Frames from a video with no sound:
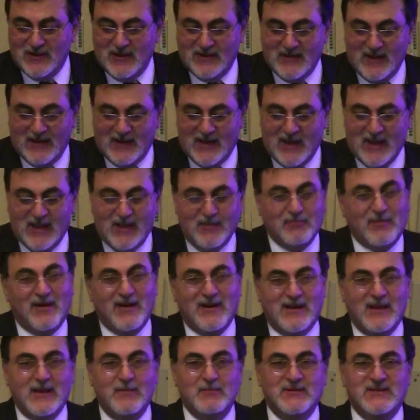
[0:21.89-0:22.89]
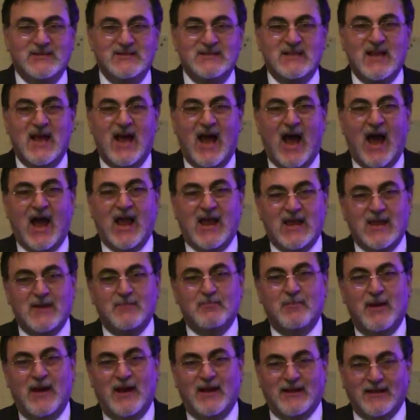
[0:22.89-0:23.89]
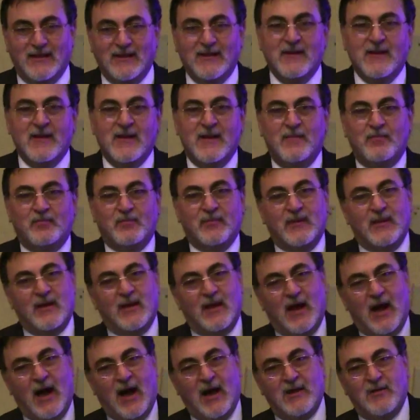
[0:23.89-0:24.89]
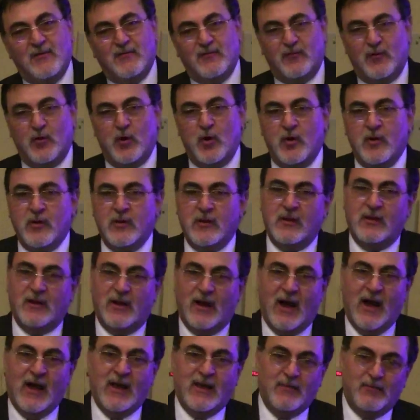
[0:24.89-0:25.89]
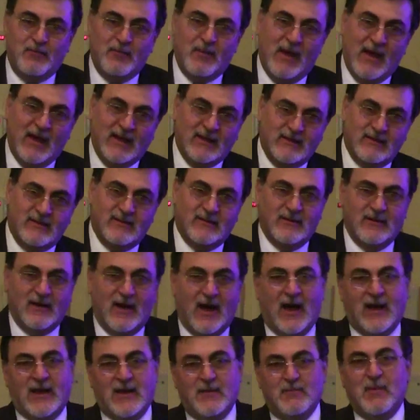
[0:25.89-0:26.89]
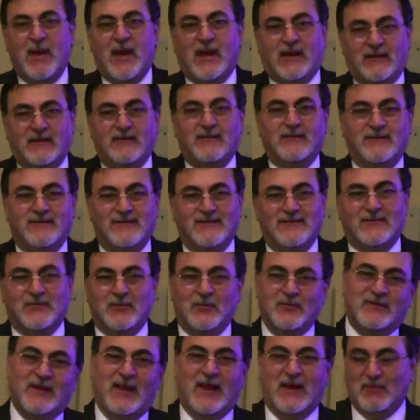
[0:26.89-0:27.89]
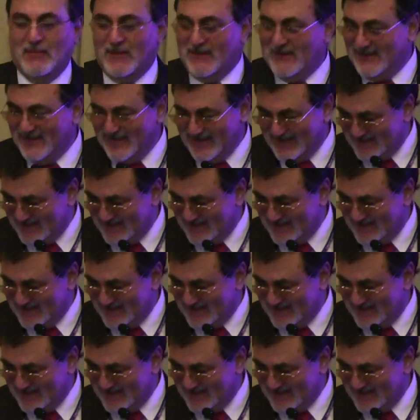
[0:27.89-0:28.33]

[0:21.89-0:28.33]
And again, my name is Ayman. iPhone, iPad, Ayman, not Ayman.